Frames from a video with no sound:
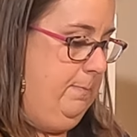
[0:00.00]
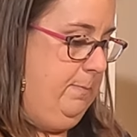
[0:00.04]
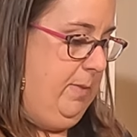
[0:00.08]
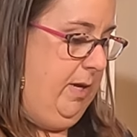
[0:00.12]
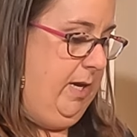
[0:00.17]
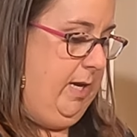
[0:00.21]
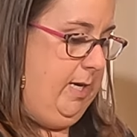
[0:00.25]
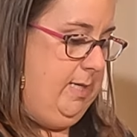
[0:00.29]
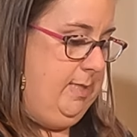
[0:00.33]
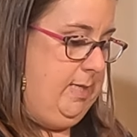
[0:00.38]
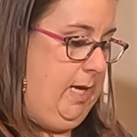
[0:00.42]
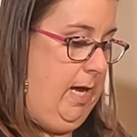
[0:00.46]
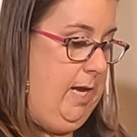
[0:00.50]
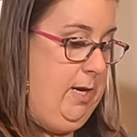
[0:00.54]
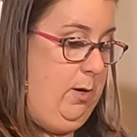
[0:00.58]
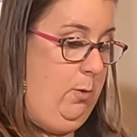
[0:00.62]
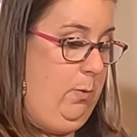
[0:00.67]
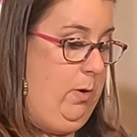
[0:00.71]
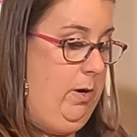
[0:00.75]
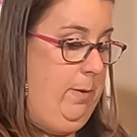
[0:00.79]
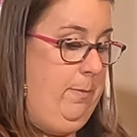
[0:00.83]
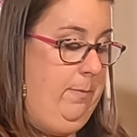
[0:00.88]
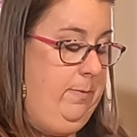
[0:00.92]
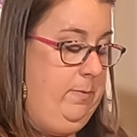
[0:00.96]
because I
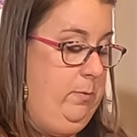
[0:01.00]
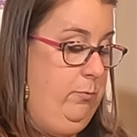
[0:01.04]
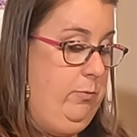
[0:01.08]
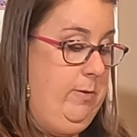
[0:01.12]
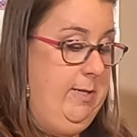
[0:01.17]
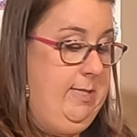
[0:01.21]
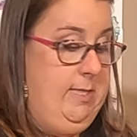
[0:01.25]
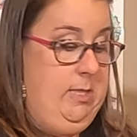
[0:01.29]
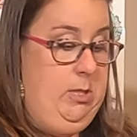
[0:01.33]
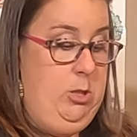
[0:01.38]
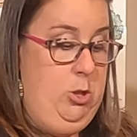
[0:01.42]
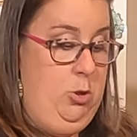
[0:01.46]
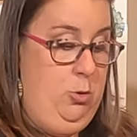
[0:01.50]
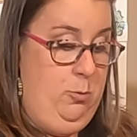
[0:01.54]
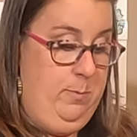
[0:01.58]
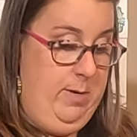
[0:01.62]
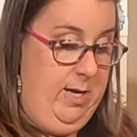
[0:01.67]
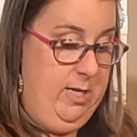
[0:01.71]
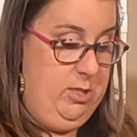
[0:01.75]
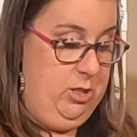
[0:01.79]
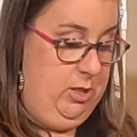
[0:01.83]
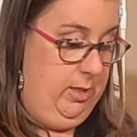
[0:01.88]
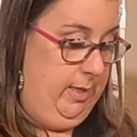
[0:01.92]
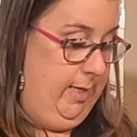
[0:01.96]
don't want to risk too
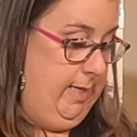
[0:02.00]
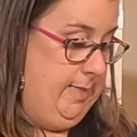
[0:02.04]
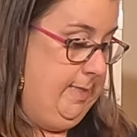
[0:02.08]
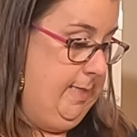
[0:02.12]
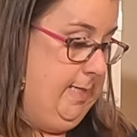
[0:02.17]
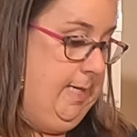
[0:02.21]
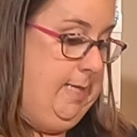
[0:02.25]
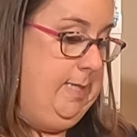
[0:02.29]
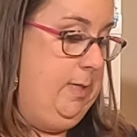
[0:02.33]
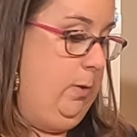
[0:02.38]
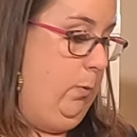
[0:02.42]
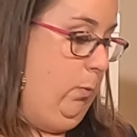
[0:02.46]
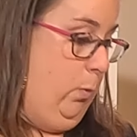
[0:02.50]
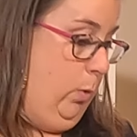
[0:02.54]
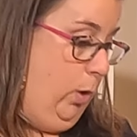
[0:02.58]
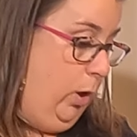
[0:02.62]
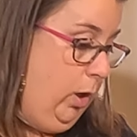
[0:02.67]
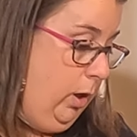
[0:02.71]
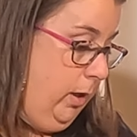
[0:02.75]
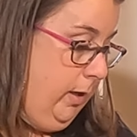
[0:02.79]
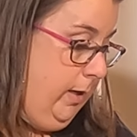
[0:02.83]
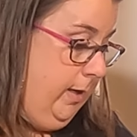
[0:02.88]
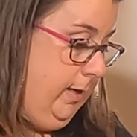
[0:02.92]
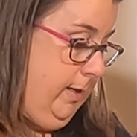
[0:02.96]
much in case it doesn't
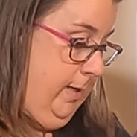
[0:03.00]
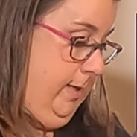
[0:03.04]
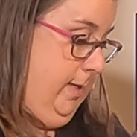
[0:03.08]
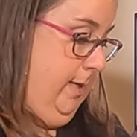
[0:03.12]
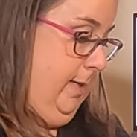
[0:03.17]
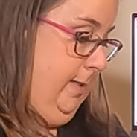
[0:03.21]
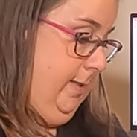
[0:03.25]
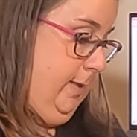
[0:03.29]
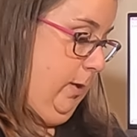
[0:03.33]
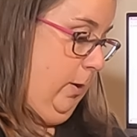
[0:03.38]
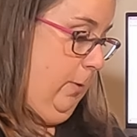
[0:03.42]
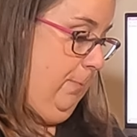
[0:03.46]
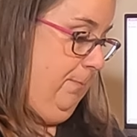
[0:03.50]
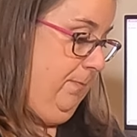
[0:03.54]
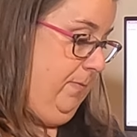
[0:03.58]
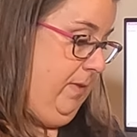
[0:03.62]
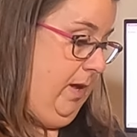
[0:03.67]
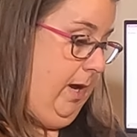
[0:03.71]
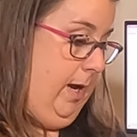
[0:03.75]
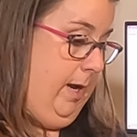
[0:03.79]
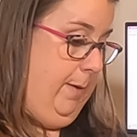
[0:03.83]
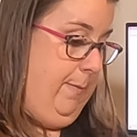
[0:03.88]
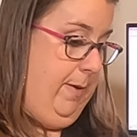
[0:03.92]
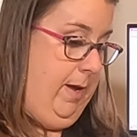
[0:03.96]
work. So
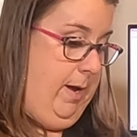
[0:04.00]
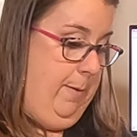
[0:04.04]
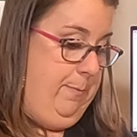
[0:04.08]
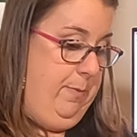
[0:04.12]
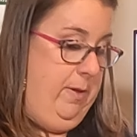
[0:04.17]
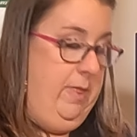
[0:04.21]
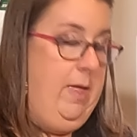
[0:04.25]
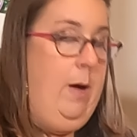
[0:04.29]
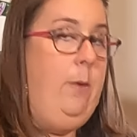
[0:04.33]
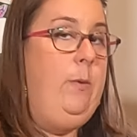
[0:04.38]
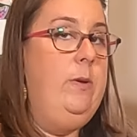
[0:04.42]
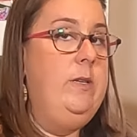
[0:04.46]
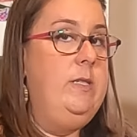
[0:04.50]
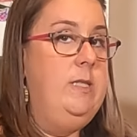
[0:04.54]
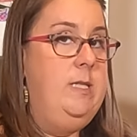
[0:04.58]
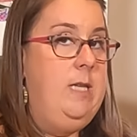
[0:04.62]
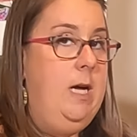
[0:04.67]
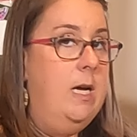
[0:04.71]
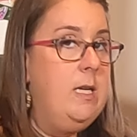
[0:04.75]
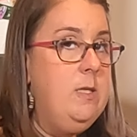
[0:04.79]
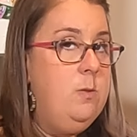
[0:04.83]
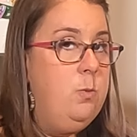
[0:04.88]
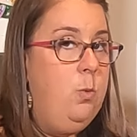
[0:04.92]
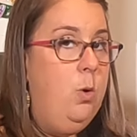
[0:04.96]
I am happy that one
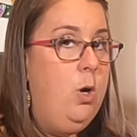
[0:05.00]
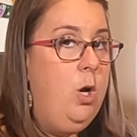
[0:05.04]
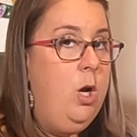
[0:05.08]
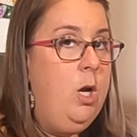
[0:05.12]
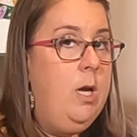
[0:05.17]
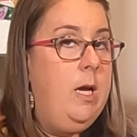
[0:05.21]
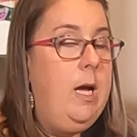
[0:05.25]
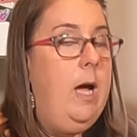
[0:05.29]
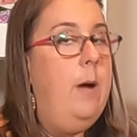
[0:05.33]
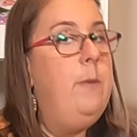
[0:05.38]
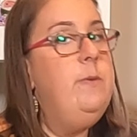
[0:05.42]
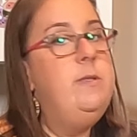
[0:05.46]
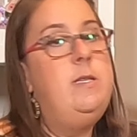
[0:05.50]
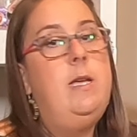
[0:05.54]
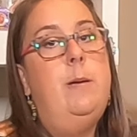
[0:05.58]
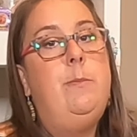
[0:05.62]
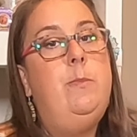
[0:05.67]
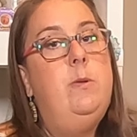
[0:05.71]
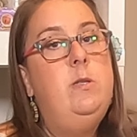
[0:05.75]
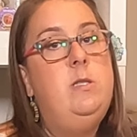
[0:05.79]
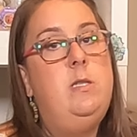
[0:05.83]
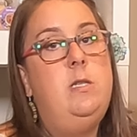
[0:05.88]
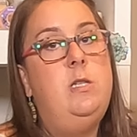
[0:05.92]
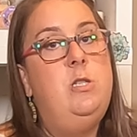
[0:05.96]
does work. I was
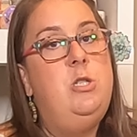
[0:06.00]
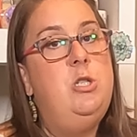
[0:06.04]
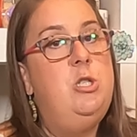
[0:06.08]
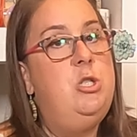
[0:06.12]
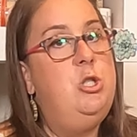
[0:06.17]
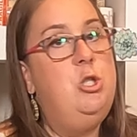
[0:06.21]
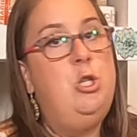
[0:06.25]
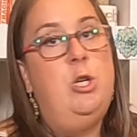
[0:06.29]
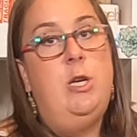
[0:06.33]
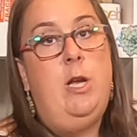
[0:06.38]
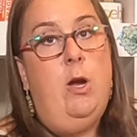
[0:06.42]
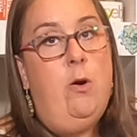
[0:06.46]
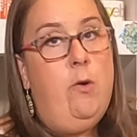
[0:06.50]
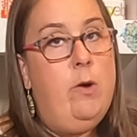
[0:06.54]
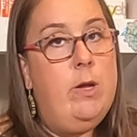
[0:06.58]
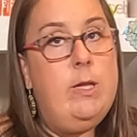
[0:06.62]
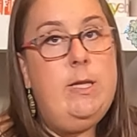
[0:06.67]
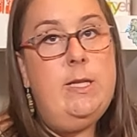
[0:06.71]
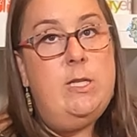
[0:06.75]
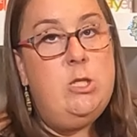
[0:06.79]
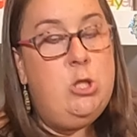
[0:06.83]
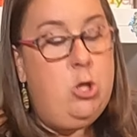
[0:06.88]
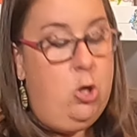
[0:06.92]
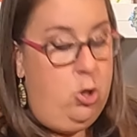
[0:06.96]
able to just
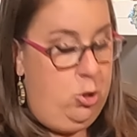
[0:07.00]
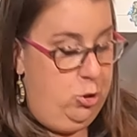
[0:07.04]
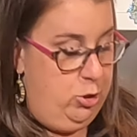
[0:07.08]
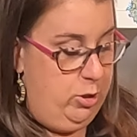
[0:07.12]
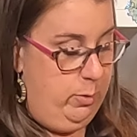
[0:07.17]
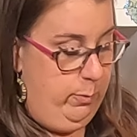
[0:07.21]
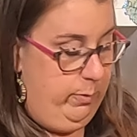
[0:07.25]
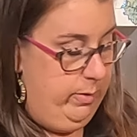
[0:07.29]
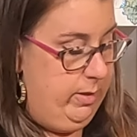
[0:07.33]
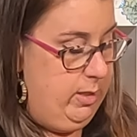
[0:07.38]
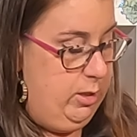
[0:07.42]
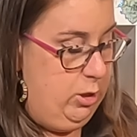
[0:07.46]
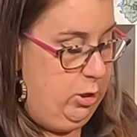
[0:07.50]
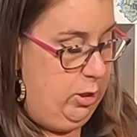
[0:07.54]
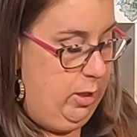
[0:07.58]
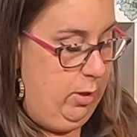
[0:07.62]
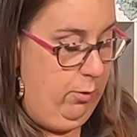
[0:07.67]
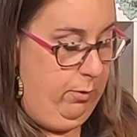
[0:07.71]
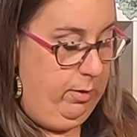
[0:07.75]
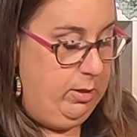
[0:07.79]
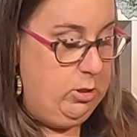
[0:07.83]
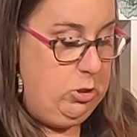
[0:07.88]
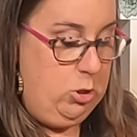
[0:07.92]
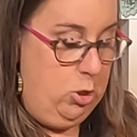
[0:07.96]
generically charge it with a
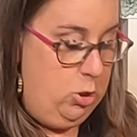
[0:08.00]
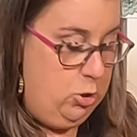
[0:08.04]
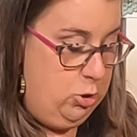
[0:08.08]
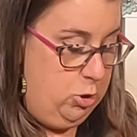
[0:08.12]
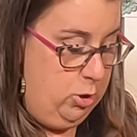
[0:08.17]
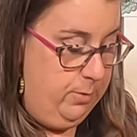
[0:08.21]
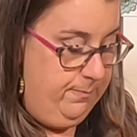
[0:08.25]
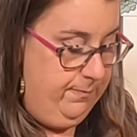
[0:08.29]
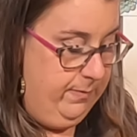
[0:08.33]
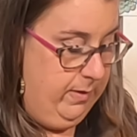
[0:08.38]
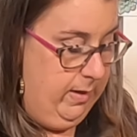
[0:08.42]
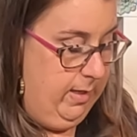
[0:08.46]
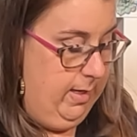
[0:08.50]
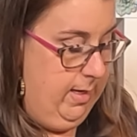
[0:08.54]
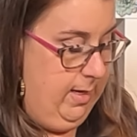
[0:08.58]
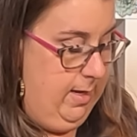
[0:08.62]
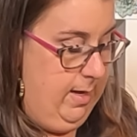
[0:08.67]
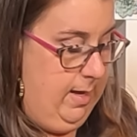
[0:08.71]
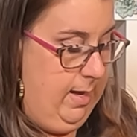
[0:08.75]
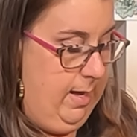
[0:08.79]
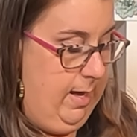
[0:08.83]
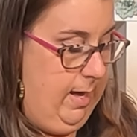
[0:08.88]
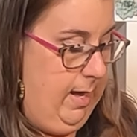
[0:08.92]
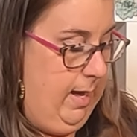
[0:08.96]
generic charger.
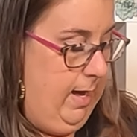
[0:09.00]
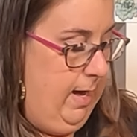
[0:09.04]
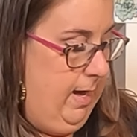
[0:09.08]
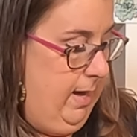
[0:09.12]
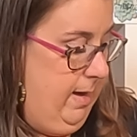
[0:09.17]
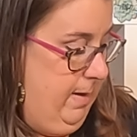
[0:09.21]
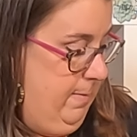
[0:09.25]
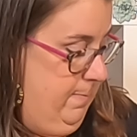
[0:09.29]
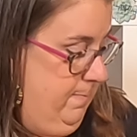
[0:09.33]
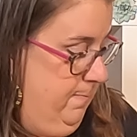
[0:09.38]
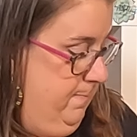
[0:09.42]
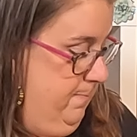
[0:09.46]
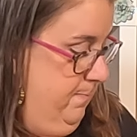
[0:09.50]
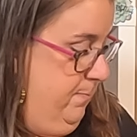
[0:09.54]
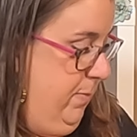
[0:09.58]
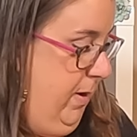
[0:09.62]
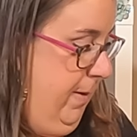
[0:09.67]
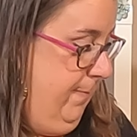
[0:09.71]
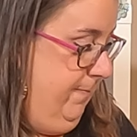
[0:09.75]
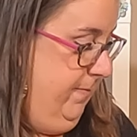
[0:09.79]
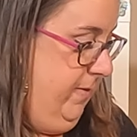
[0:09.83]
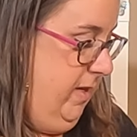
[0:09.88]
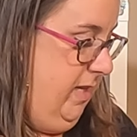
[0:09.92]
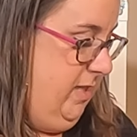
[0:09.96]

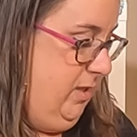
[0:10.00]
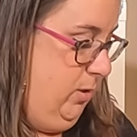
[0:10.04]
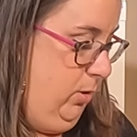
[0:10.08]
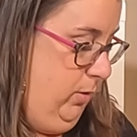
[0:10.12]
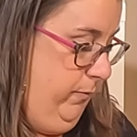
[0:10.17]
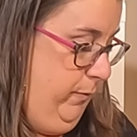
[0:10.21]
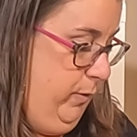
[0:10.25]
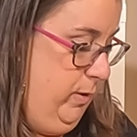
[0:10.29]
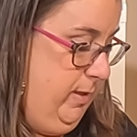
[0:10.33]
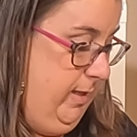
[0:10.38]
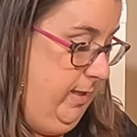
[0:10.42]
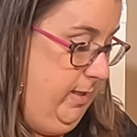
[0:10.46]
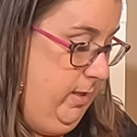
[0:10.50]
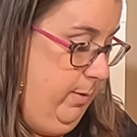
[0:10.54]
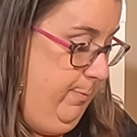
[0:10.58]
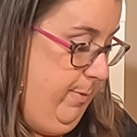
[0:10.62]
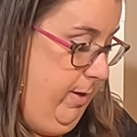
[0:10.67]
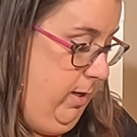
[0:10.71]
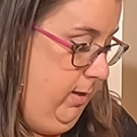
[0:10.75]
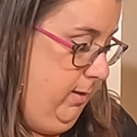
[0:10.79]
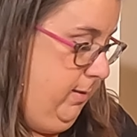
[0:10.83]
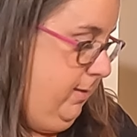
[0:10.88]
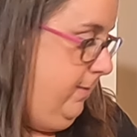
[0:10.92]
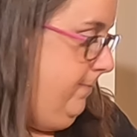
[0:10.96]
But it sold for 60
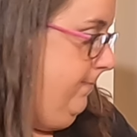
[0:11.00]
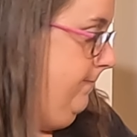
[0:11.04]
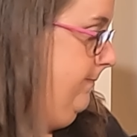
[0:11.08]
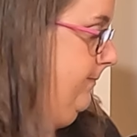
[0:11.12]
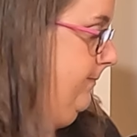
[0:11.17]
bucks.